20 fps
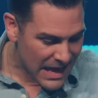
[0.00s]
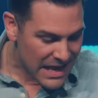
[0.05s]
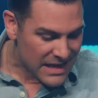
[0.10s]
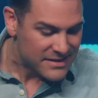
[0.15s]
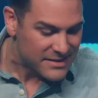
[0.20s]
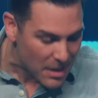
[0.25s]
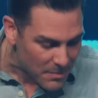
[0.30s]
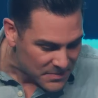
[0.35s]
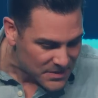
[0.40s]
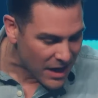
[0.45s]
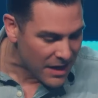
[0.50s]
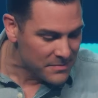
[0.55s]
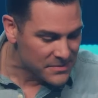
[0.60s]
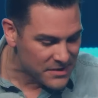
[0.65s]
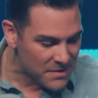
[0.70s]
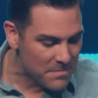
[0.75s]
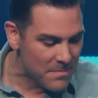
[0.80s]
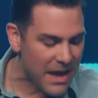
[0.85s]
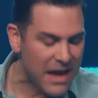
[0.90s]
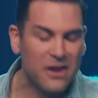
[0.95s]
Sometimes
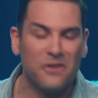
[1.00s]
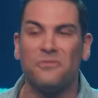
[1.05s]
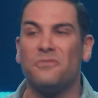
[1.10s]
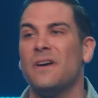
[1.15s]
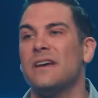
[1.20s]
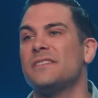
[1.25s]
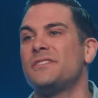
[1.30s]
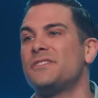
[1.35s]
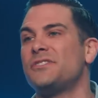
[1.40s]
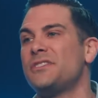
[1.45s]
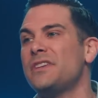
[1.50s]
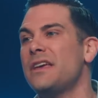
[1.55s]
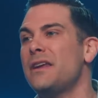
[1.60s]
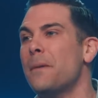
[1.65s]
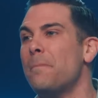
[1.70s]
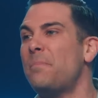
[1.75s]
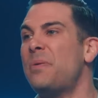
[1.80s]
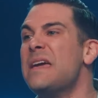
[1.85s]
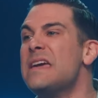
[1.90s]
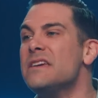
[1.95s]
it manifests in
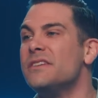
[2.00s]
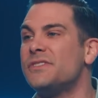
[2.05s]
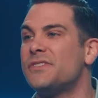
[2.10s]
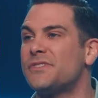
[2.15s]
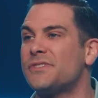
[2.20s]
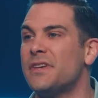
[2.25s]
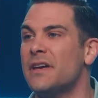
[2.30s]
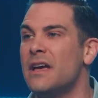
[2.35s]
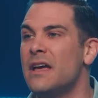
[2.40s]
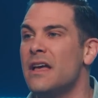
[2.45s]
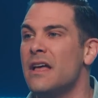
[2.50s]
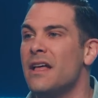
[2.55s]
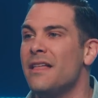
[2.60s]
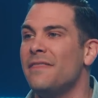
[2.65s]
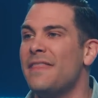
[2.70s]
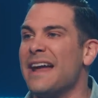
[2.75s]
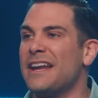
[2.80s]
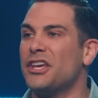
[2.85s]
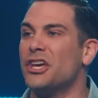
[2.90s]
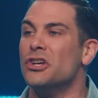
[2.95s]
a peace
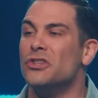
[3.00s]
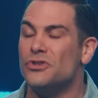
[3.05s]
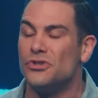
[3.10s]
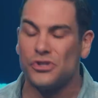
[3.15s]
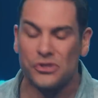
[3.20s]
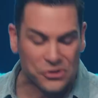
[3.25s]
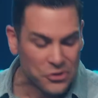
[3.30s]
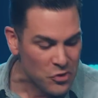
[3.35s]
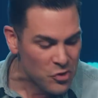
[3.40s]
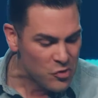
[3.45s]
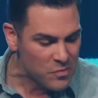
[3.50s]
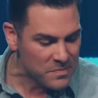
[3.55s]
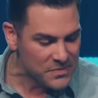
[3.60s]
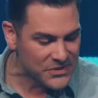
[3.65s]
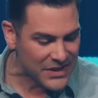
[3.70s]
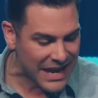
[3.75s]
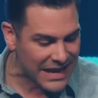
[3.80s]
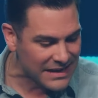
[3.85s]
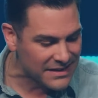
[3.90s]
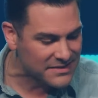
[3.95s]
that
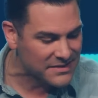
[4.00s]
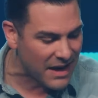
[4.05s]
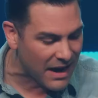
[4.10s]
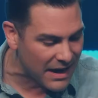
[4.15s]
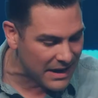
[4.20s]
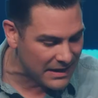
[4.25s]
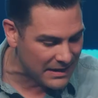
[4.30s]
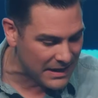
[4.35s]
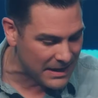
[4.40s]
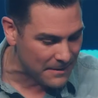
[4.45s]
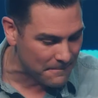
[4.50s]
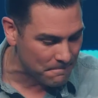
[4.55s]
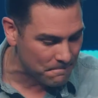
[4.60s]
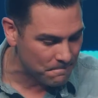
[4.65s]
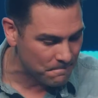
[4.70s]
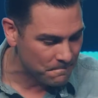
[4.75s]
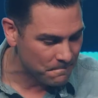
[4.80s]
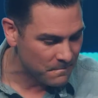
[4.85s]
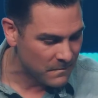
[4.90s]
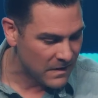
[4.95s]
consumes anxiety.
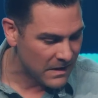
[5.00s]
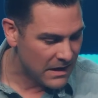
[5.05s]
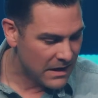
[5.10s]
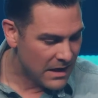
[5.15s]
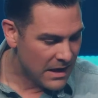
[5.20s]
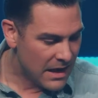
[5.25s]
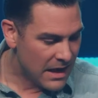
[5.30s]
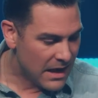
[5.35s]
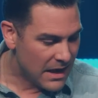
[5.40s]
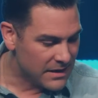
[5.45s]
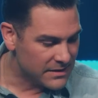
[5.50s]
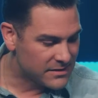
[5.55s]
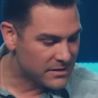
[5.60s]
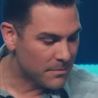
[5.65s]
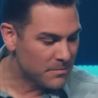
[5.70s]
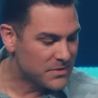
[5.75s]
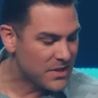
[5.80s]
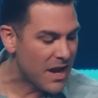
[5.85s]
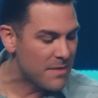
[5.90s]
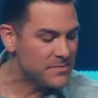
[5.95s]
And
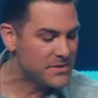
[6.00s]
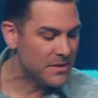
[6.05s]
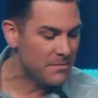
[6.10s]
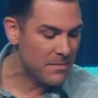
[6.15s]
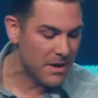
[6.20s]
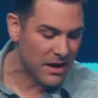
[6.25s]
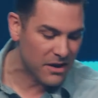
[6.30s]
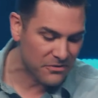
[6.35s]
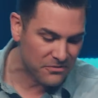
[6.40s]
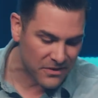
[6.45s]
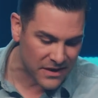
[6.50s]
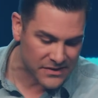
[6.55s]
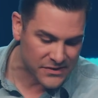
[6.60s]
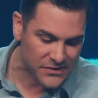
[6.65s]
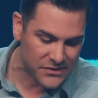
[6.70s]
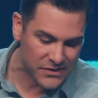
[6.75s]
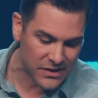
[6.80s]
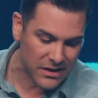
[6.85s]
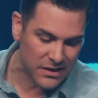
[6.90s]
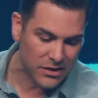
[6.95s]
sometimes it
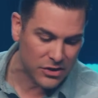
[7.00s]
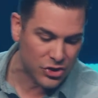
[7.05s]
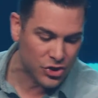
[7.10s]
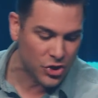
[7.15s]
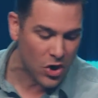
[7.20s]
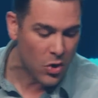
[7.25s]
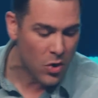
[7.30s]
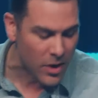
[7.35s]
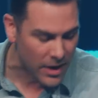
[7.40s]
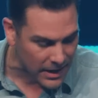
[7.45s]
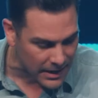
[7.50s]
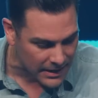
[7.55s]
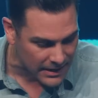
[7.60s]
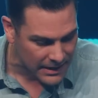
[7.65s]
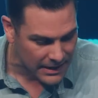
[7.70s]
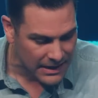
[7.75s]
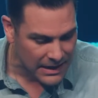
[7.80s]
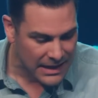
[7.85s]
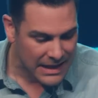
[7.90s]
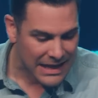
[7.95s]
manifests in a joy
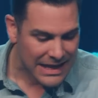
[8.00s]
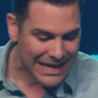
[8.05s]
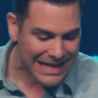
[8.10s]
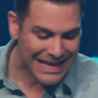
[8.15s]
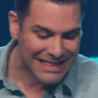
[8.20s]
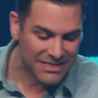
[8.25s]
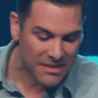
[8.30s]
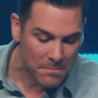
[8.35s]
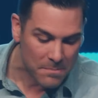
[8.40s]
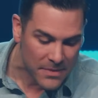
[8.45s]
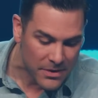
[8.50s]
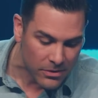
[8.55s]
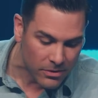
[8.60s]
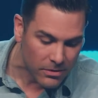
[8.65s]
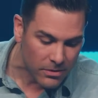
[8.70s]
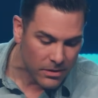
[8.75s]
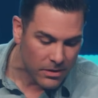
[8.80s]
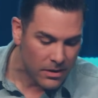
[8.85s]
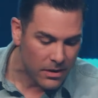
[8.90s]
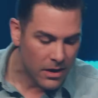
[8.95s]
in the
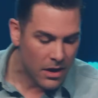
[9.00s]
middle